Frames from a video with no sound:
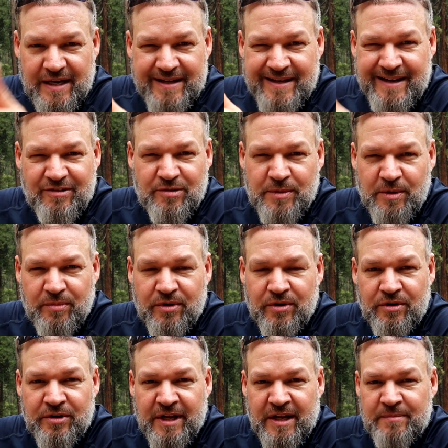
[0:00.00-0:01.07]
I can't remember
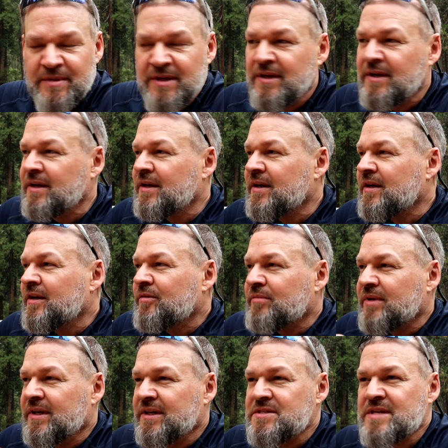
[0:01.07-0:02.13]
her name,
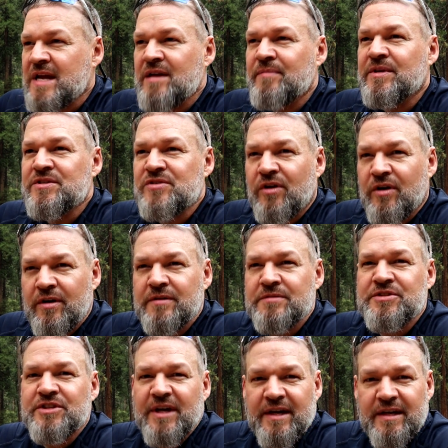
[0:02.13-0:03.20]
but his name is
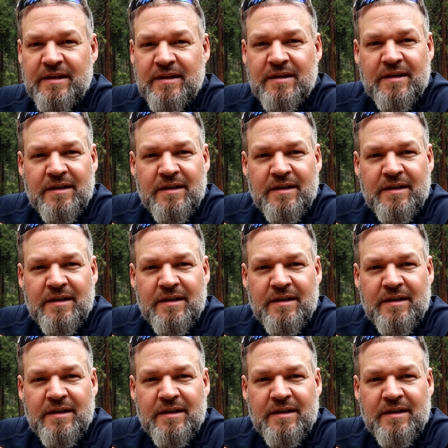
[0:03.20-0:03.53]
RJ.